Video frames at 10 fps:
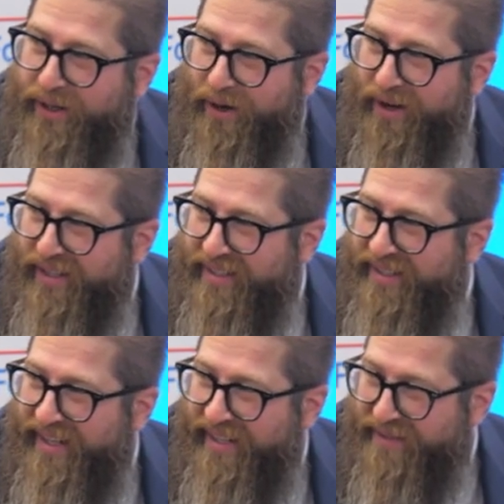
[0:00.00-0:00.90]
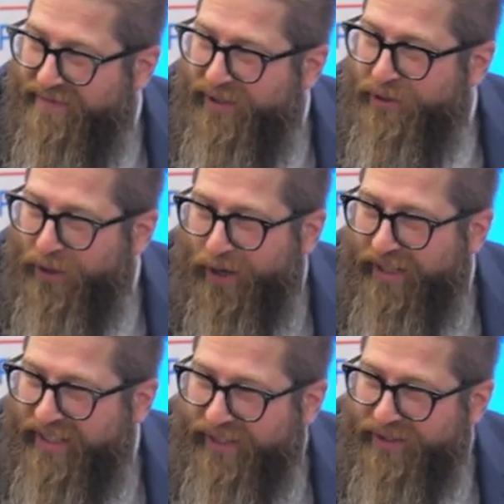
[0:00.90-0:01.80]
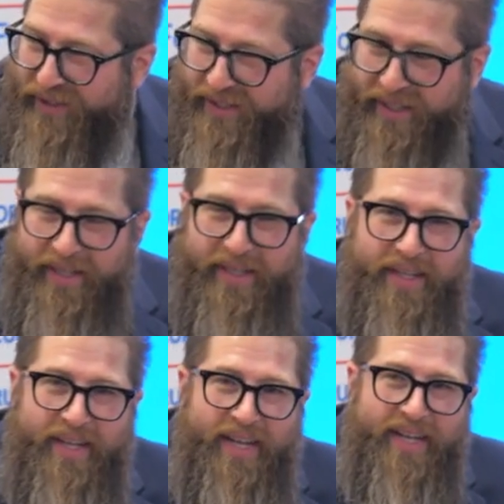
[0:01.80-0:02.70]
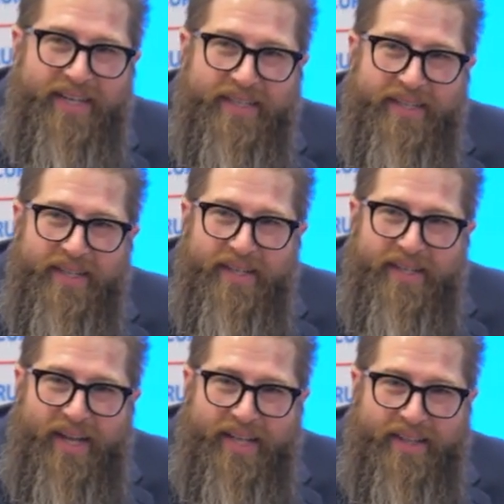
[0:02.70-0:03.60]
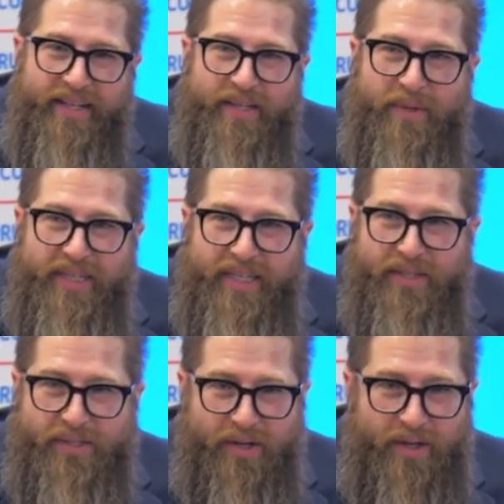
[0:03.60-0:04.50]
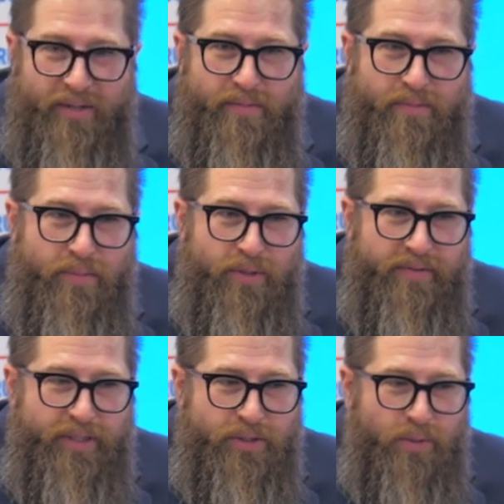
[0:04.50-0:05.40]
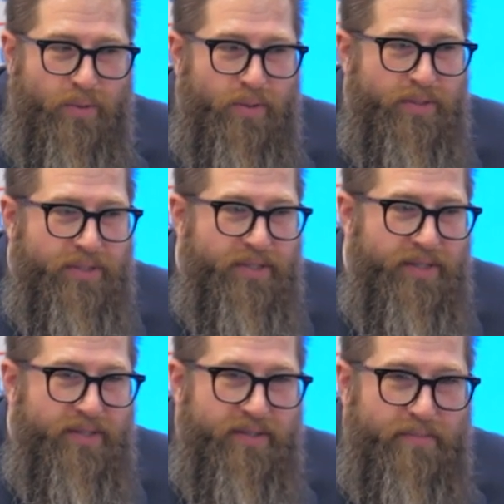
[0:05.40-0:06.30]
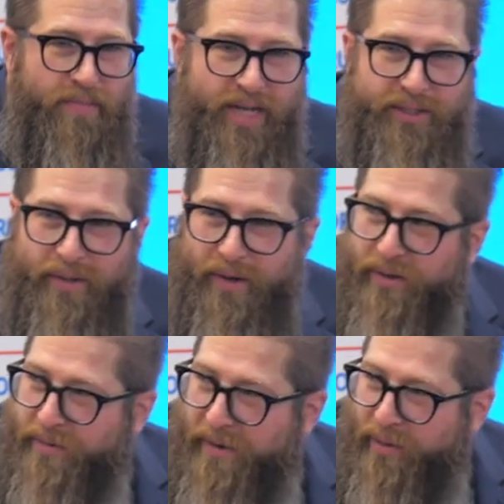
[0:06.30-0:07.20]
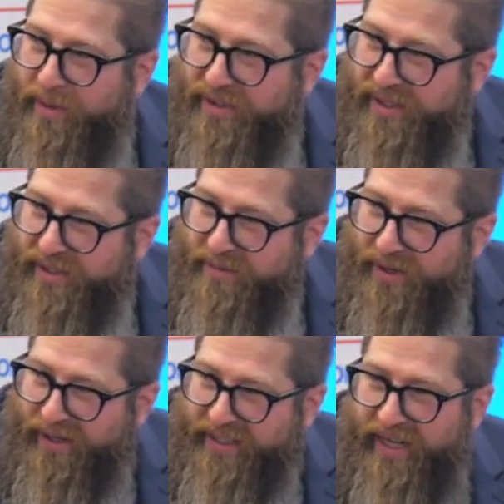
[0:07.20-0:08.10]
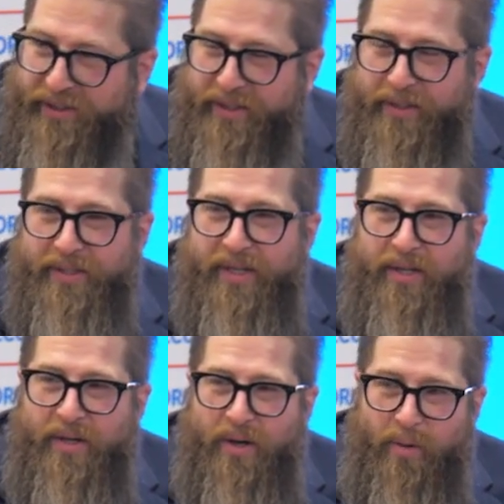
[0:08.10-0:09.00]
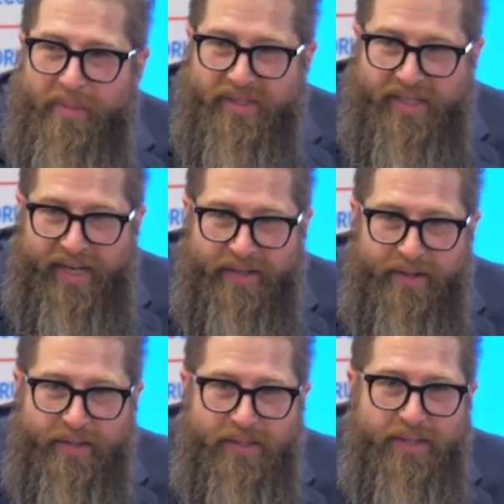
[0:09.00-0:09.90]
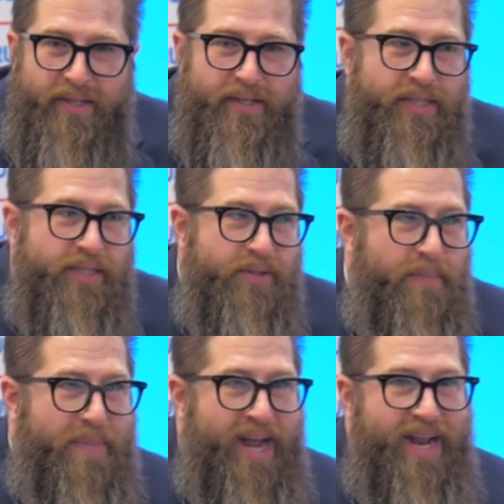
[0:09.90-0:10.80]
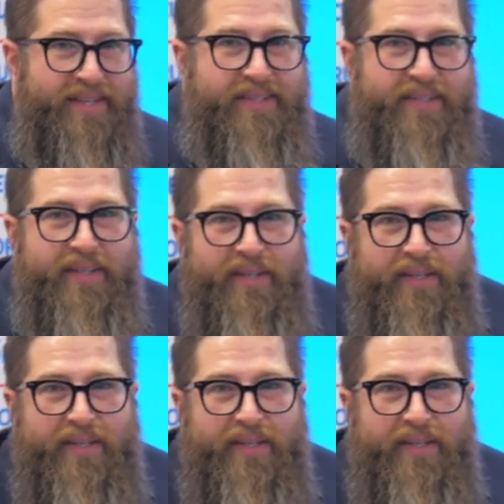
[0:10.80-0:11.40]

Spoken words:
current, and future architectures. And I think that we need to start moving towards modular open systems architectures, open standards. In the past,